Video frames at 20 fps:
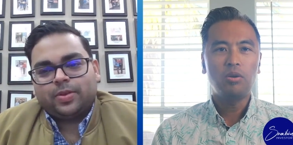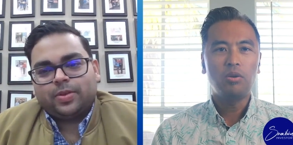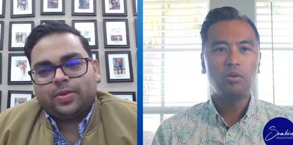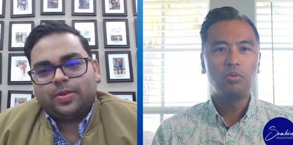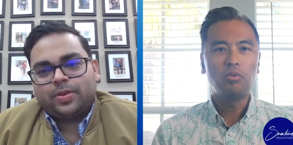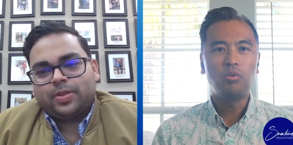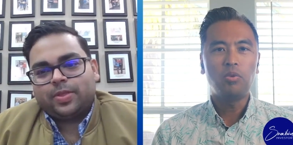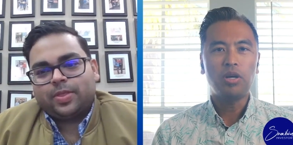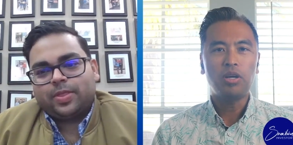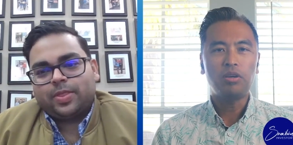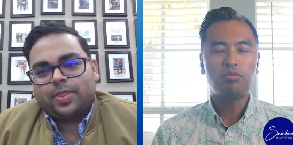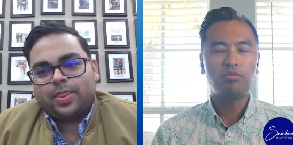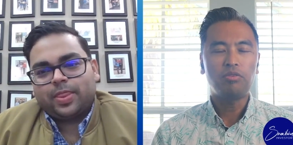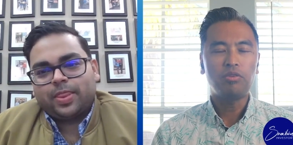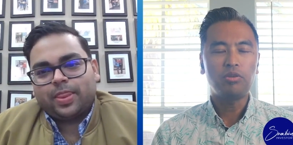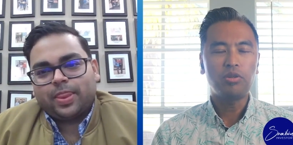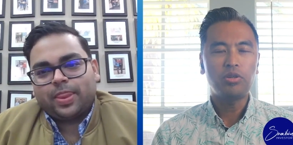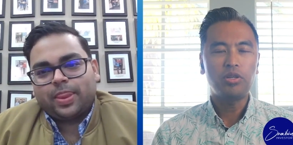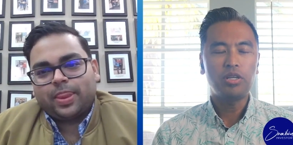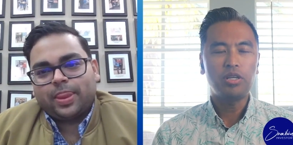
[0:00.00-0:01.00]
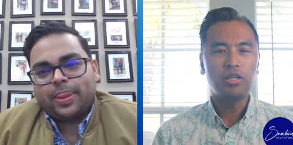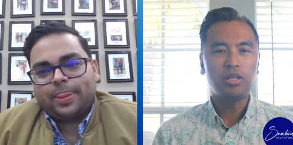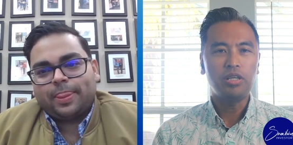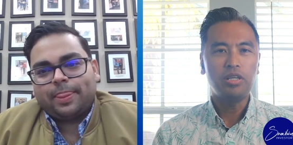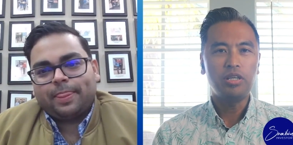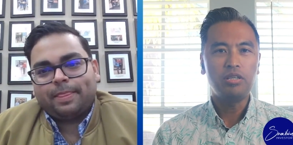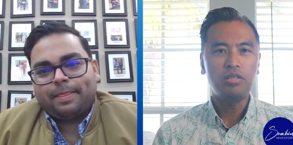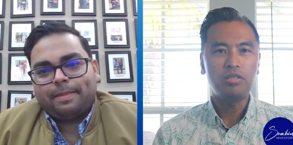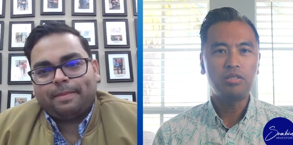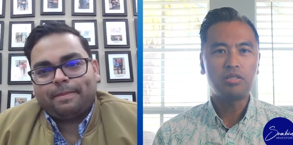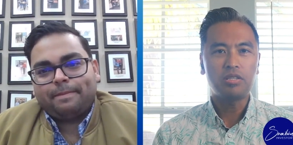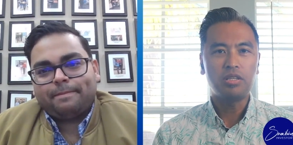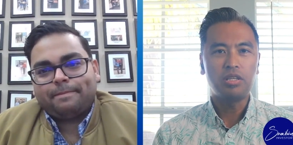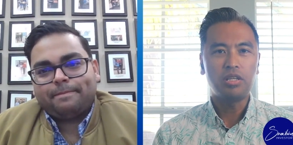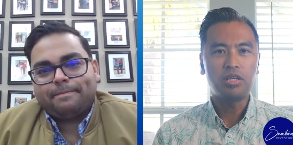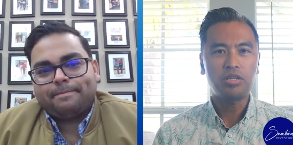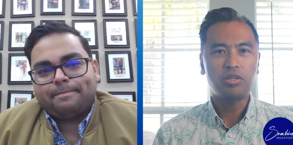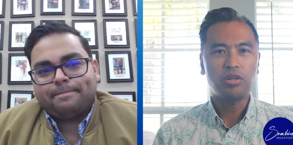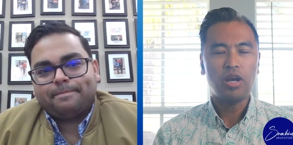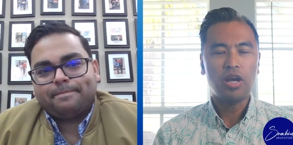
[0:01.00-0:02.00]
Speaker 1: why Florida is
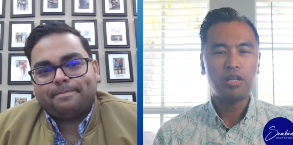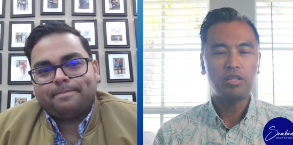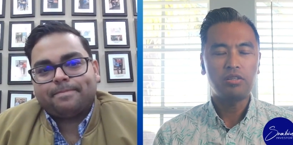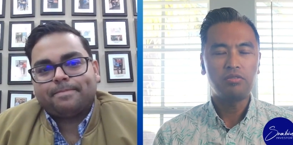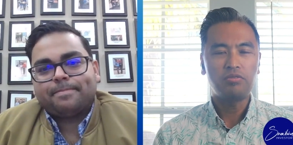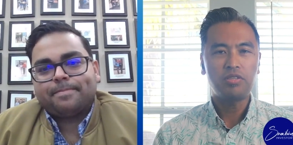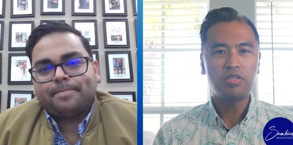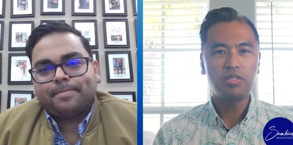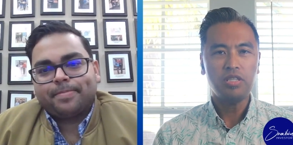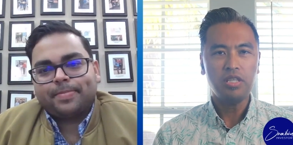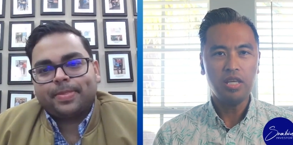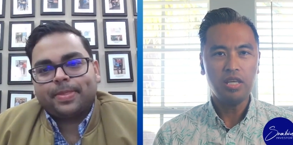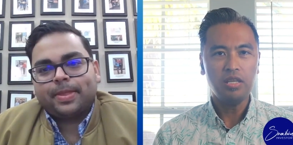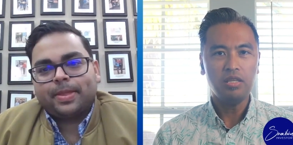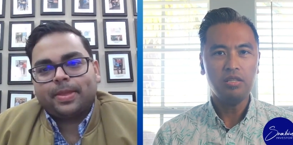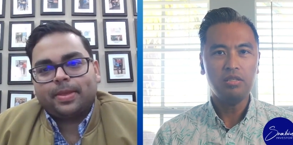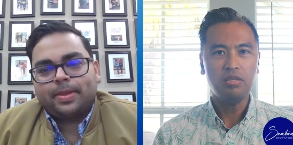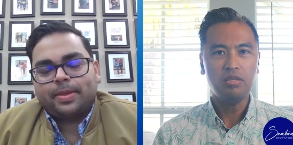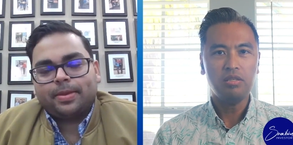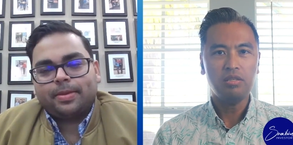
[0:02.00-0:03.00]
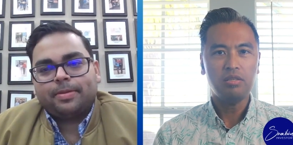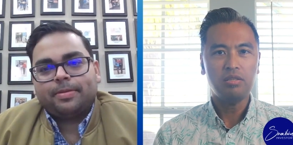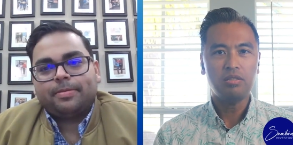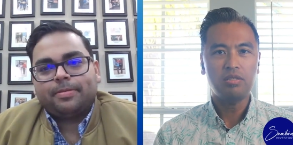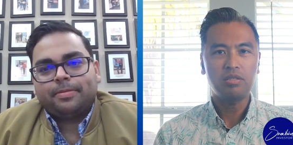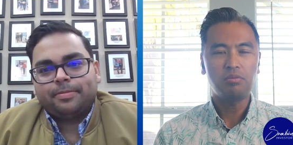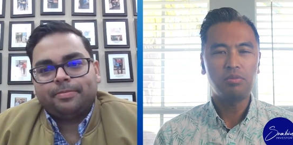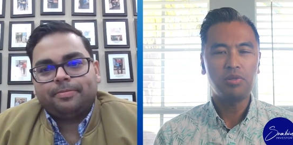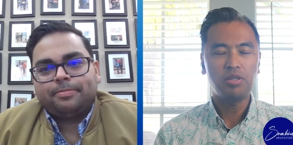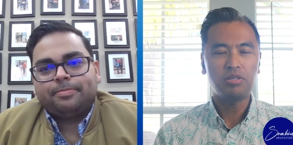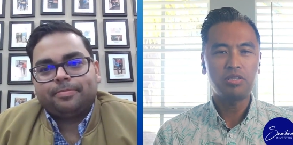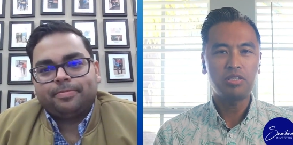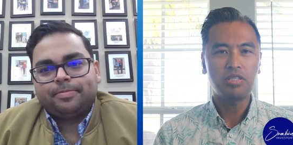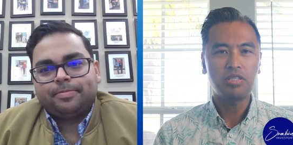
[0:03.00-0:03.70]
an attractive state similar to